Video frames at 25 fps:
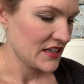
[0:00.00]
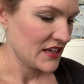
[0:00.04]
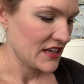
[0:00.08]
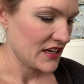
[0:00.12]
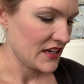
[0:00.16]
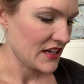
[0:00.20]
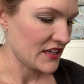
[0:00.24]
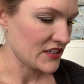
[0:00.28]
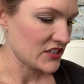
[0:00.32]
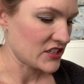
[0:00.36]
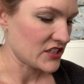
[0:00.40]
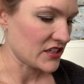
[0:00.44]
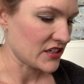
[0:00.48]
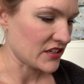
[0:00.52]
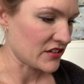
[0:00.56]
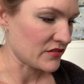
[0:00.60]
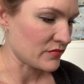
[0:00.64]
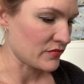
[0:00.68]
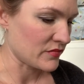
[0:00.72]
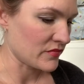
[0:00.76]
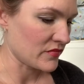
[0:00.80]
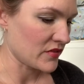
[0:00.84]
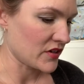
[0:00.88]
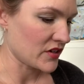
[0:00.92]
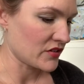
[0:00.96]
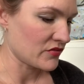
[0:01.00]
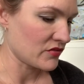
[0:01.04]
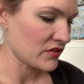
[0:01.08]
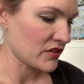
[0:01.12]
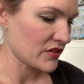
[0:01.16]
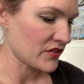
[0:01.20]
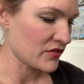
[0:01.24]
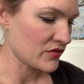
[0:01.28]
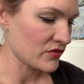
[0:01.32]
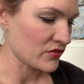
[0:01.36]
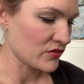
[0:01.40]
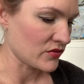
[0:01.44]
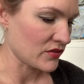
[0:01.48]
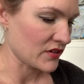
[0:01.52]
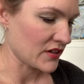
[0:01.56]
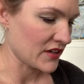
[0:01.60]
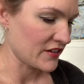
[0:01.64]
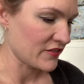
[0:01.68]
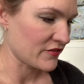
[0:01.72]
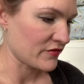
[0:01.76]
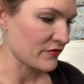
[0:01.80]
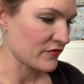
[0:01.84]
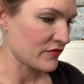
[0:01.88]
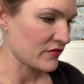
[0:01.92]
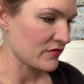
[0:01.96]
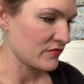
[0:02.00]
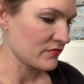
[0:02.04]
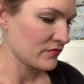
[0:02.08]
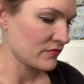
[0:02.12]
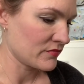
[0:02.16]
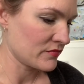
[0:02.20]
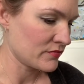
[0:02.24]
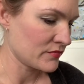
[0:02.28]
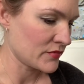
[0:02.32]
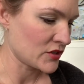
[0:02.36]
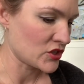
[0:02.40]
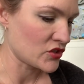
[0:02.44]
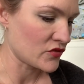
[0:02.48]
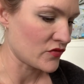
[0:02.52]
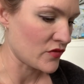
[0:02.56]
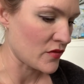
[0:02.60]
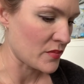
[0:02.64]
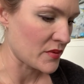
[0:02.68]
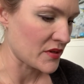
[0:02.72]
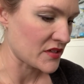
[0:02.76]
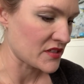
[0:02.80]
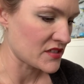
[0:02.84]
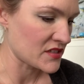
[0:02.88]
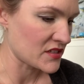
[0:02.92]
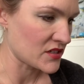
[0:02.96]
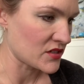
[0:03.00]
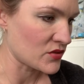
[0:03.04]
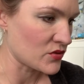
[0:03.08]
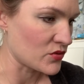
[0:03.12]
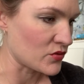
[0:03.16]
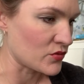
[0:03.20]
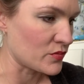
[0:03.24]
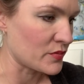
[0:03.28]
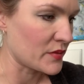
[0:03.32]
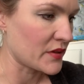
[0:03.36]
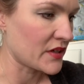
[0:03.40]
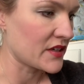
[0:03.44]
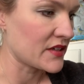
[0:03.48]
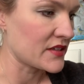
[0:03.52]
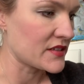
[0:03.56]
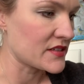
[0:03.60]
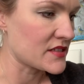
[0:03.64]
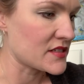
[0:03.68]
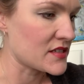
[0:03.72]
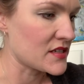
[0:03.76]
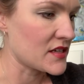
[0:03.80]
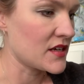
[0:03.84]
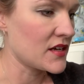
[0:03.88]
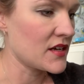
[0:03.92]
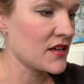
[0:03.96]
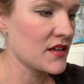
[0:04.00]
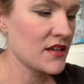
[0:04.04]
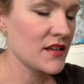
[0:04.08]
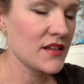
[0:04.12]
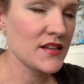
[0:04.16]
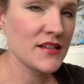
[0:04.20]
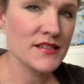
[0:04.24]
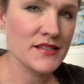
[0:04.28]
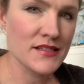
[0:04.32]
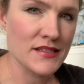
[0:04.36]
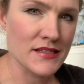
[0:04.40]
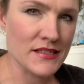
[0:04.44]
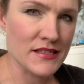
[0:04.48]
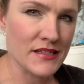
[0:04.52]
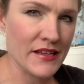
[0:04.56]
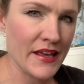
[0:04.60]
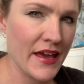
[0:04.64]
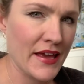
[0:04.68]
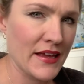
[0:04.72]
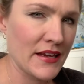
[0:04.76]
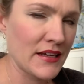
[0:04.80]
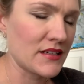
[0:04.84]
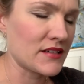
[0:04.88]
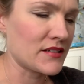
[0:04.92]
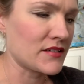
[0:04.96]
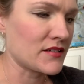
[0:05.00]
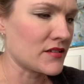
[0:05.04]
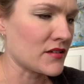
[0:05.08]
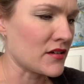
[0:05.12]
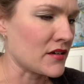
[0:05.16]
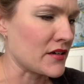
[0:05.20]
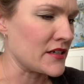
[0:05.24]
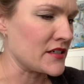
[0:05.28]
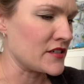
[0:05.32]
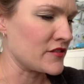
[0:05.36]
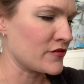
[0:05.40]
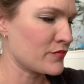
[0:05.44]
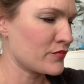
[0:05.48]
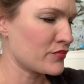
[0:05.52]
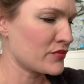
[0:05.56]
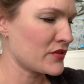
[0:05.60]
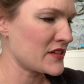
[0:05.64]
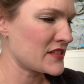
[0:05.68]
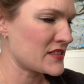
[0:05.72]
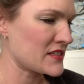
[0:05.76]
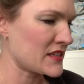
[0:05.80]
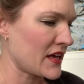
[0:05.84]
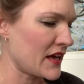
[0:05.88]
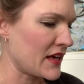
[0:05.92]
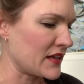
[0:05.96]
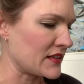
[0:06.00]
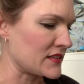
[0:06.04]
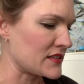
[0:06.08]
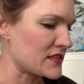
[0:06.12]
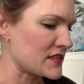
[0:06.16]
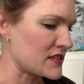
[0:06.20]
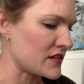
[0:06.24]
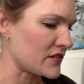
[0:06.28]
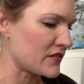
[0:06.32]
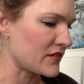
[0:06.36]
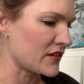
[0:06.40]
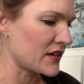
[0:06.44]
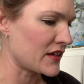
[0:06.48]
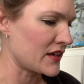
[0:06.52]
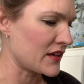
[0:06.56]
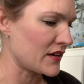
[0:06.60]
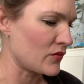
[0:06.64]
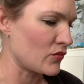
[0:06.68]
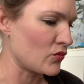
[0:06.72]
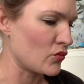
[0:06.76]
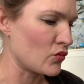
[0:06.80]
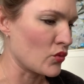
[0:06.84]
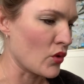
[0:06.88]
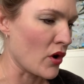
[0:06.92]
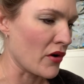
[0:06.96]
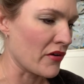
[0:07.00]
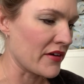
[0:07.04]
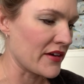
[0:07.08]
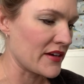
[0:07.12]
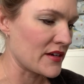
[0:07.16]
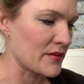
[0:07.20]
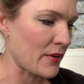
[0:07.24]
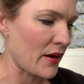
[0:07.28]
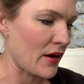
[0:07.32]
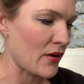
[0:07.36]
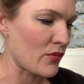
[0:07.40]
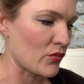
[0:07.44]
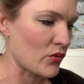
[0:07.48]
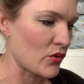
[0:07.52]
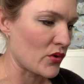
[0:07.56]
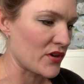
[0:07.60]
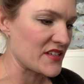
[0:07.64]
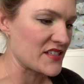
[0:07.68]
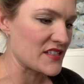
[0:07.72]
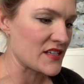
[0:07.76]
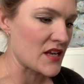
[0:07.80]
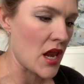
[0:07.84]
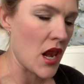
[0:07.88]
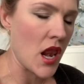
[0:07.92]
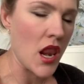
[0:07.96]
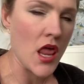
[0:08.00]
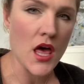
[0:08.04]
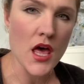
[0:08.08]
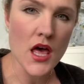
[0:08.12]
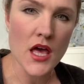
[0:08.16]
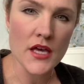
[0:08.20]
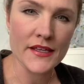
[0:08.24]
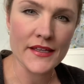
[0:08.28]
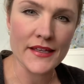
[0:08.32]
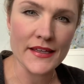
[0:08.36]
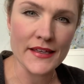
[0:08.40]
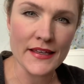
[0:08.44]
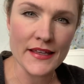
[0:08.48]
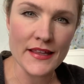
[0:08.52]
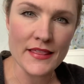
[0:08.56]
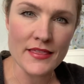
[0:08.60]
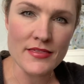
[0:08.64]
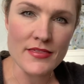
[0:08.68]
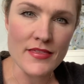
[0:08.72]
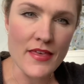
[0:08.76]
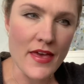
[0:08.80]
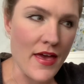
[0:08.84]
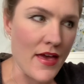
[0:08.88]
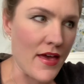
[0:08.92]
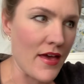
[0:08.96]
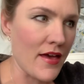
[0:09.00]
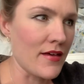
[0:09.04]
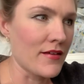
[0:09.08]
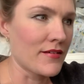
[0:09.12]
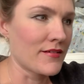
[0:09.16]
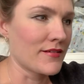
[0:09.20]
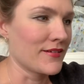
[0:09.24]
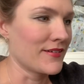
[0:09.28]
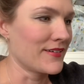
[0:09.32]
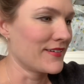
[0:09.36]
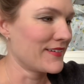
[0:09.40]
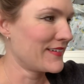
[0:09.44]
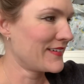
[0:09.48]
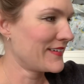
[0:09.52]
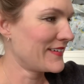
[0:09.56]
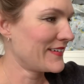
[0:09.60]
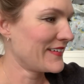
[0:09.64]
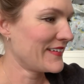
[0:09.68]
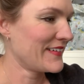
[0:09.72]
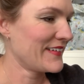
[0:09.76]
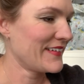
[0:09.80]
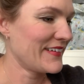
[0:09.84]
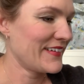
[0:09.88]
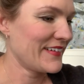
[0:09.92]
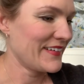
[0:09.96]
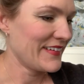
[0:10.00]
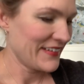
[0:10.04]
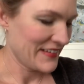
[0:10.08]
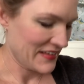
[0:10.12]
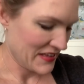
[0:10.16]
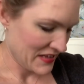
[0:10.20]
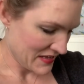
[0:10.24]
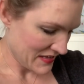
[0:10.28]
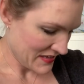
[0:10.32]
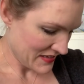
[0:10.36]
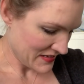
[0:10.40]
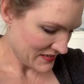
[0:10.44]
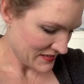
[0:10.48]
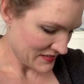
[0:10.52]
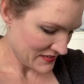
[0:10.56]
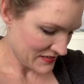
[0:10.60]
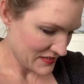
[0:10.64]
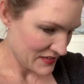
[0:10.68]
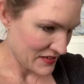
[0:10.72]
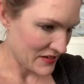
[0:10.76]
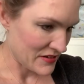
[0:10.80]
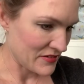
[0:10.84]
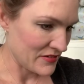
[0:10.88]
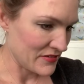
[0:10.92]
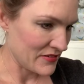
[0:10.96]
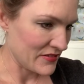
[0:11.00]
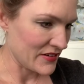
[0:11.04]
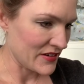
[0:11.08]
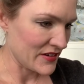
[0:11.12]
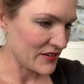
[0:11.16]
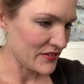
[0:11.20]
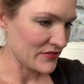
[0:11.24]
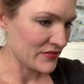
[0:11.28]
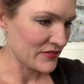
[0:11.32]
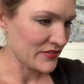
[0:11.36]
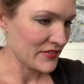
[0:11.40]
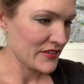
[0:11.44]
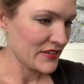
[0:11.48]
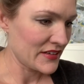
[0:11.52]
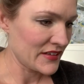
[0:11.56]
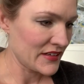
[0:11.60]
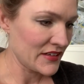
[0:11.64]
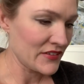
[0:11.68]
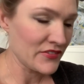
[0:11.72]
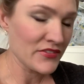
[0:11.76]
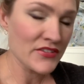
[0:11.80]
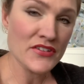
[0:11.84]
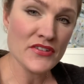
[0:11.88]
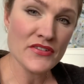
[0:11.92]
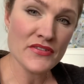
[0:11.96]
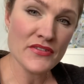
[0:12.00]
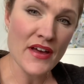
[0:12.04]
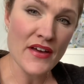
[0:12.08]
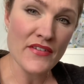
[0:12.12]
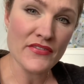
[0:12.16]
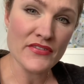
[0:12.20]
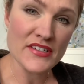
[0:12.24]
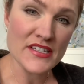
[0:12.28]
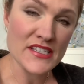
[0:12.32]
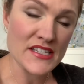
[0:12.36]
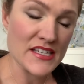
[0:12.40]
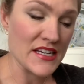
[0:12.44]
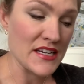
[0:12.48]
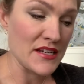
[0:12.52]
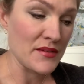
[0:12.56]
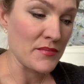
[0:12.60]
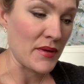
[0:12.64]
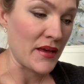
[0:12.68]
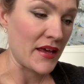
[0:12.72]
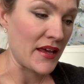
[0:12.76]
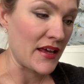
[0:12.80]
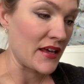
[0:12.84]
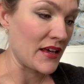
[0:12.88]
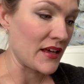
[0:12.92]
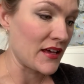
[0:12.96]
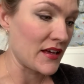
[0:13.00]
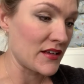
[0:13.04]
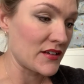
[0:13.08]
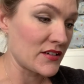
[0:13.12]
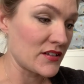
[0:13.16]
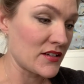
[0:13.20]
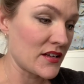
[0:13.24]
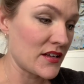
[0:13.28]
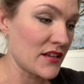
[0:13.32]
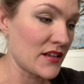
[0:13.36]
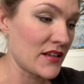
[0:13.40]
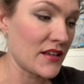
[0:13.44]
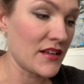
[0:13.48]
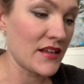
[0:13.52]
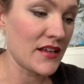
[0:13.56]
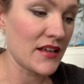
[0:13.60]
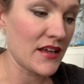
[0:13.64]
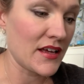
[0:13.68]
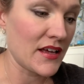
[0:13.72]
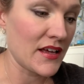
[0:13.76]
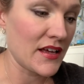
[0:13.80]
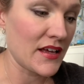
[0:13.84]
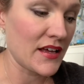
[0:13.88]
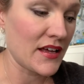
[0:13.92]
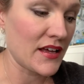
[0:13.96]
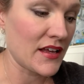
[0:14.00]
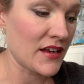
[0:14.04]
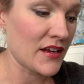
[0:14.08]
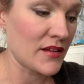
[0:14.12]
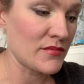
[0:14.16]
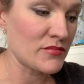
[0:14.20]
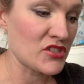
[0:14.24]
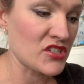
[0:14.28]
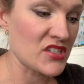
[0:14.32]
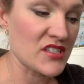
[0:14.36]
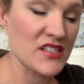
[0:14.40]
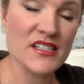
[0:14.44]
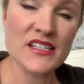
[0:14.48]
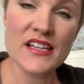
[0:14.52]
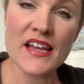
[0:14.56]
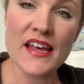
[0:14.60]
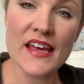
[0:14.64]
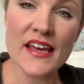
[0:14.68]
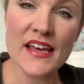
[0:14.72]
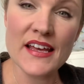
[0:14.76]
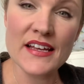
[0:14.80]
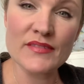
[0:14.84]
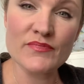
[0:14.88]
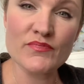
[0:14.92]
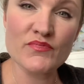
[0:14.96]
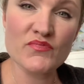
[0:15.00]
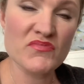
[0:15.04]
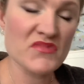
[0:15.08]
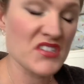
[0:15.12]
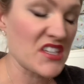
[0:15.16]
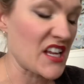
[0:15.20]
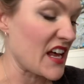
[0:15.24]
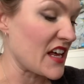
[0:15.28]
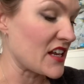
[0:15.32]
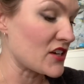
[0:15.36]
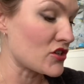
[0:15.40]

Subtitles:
Actually, I'd rather not have much of a bust at all because since Kate died of breast cancer, I get worried about what is lurking in there. So if you ever see me and I'm just, say, sat at